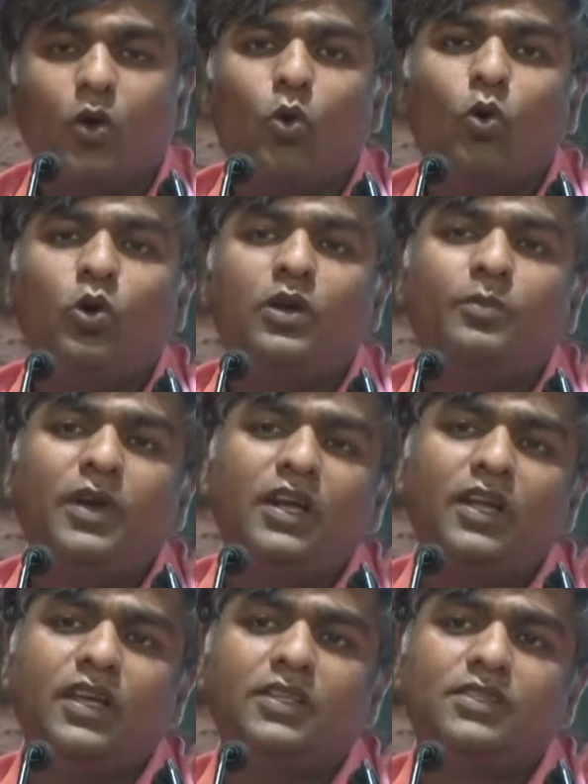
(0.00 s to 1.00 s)
old
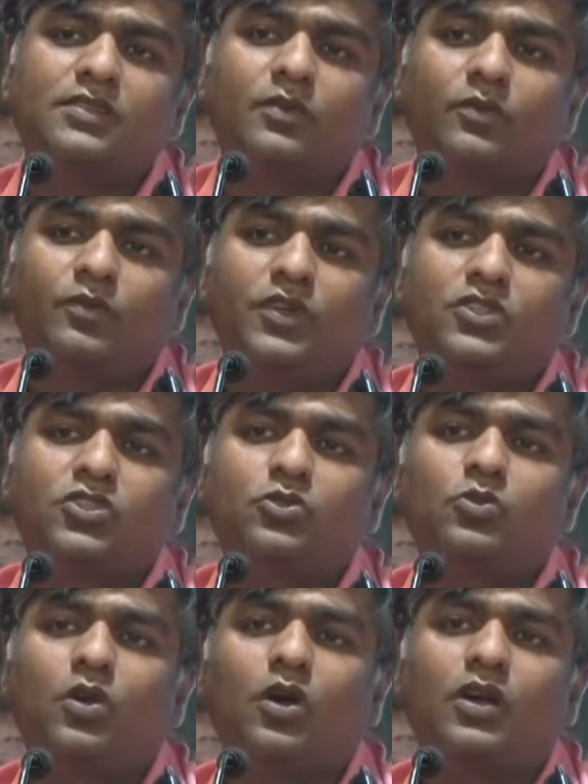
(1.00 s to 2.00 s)
buildings which
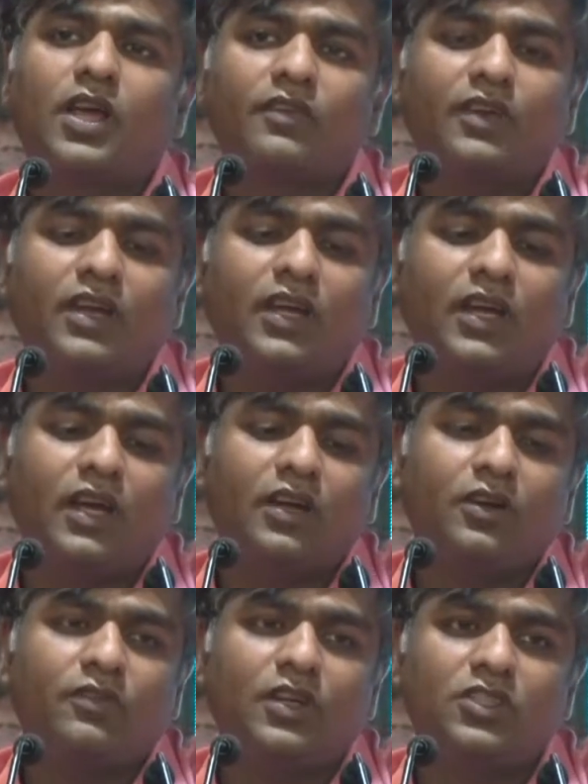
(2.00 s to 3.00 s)
do not have any kind
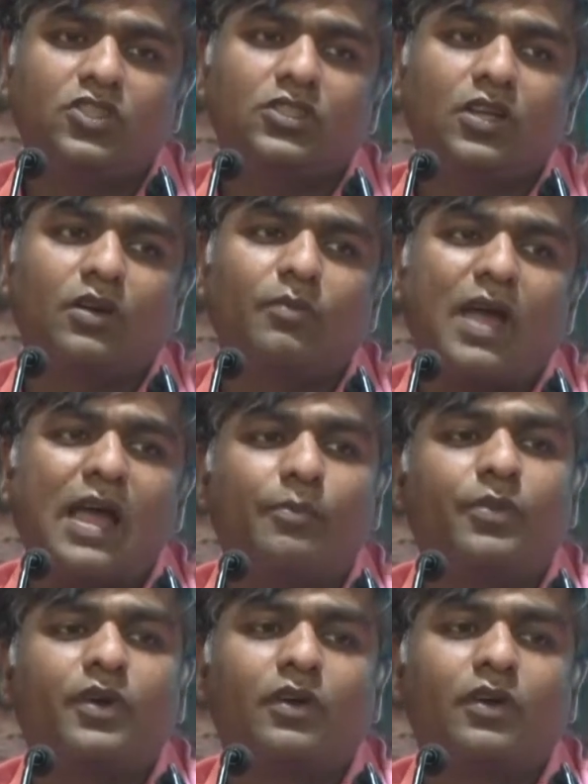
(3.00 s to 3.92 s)
of digital map